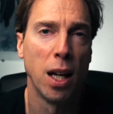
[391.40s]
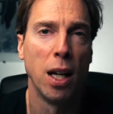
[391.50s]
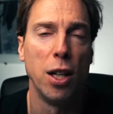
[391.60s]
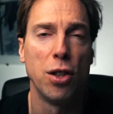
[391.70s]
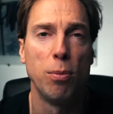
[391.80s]

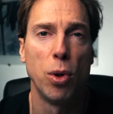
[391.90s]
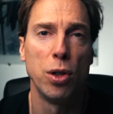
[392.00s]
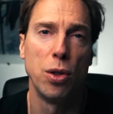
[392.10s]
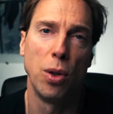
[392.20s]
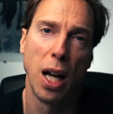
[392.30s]
it's important
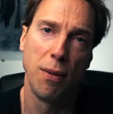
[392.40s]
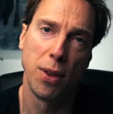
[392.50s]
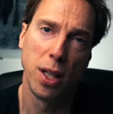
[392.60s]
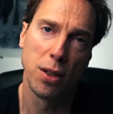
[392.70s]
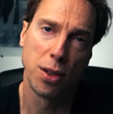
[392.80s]
to have
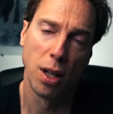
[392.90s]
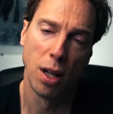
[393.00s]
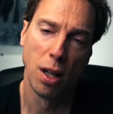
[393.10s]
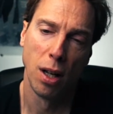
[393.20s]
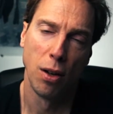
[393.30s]
these
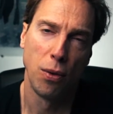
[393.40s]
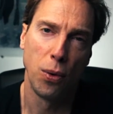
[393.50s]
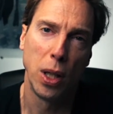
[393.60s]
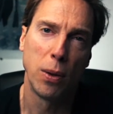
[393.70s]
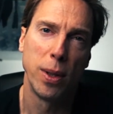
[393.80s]

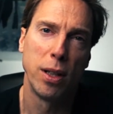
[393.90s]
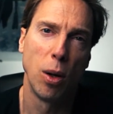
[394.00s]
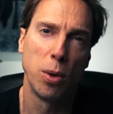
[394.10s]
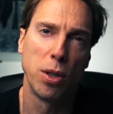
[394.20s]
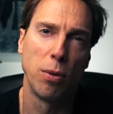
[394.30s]
frequent
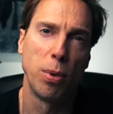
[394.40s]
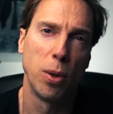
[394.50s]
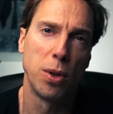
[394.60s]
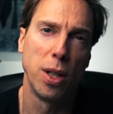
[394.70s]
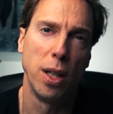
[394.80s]
doses of
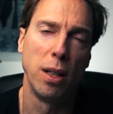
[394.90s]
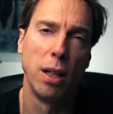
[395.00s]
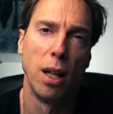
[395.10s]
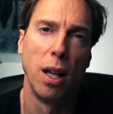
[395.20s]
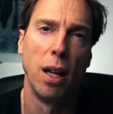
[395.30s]
protein,
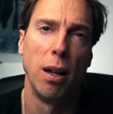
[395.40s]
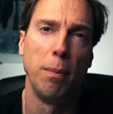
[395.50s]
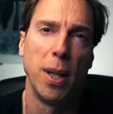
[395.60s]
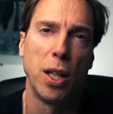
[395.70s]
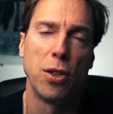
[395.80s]

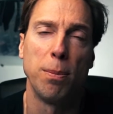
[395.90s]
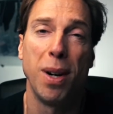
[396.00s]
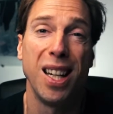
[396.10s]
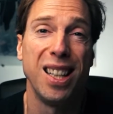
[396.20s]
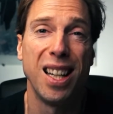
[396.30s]
because the
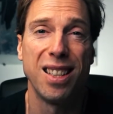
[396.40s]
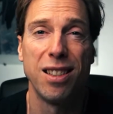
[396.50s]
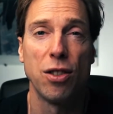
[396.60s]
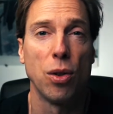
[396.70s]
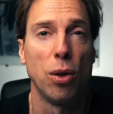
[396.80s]
body doesn't
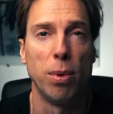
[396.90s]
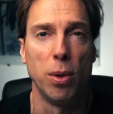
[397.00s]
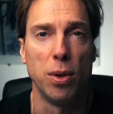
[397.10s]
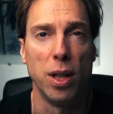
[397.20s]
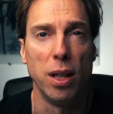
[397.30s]
store
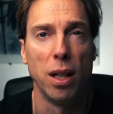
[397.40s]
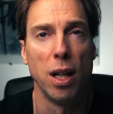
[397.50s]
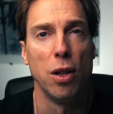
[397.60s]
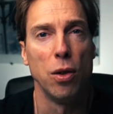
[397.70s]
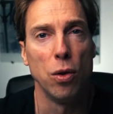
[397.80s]
protein.
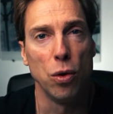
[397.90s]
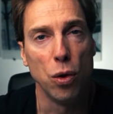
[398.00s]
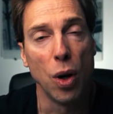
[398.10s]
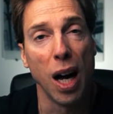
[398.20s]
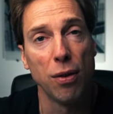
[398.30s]
You
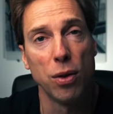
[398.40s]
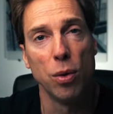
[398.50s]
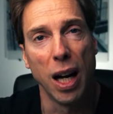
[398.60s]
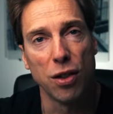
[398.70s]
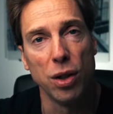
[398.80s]
have to
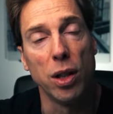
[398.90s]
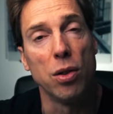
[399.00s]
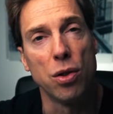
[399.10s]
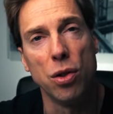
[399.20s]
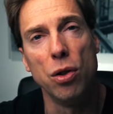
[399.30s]
actually
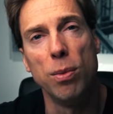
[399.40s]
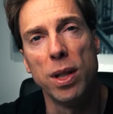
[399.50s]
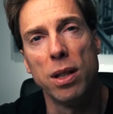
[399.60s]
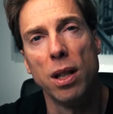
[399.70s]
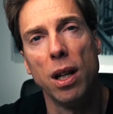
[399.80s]
consume
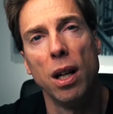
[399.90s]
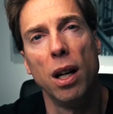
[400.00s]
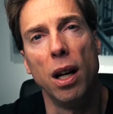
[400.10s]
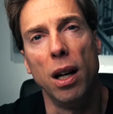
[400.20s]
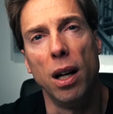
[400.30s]
it
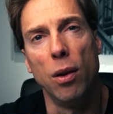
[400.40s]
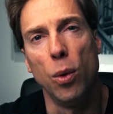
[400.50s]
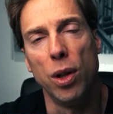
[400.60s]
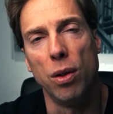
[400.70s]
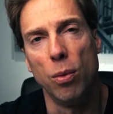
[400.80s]

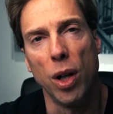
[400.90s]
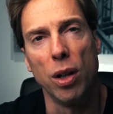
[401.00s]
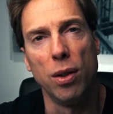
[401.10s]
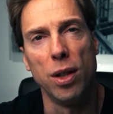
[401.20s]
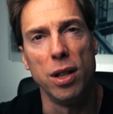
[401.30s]
with
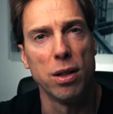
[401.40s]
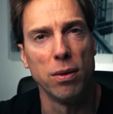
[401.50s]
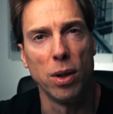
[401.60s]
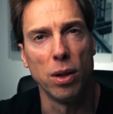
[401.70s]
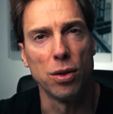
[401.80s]
regular
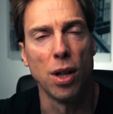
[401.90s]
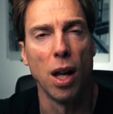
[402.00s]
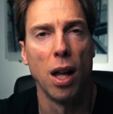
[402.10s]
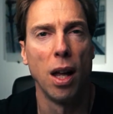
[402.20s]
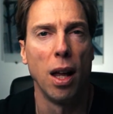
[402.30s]
intervals.
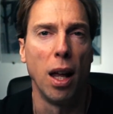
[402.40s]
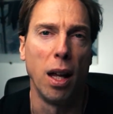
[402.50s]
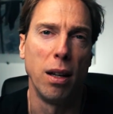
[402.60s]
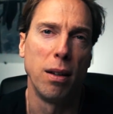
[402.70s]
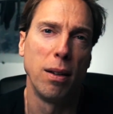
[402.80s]

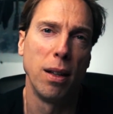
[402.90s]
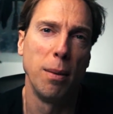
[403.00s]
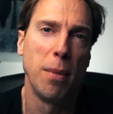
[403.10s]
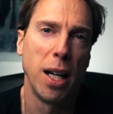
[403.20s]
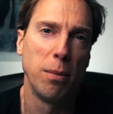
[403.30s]
And it
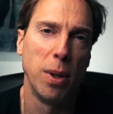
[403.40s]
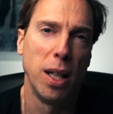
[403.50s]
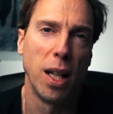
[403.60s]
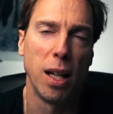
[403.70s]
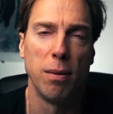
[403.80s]
might be
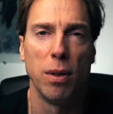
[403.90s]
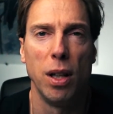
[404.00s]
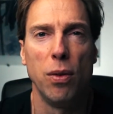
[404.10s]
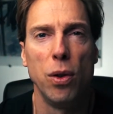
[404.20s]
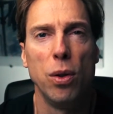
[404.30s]
that
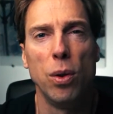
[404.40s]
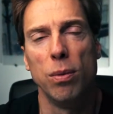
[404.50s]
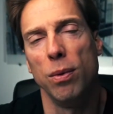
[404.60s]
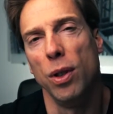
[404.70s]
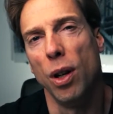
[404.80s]
if you do it,
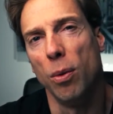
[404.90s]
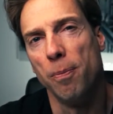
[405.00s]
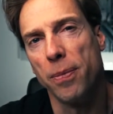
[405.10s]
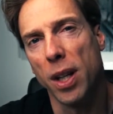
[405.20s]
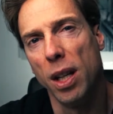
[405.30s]

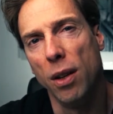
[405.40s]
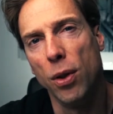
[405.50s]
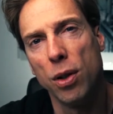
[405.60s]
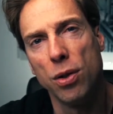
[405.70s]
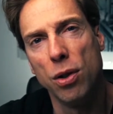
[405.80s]
if you
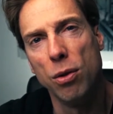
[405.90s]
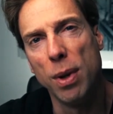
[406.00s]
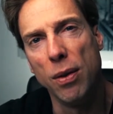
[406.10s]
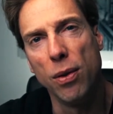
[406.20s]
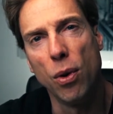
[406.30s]
consume
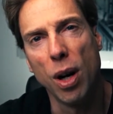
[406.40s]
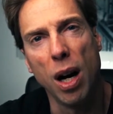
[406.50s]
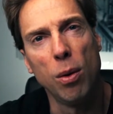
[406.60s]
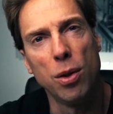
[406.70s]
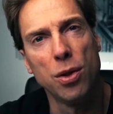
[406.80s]
every 4
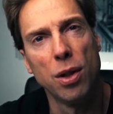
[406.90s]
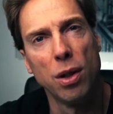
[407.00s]
hours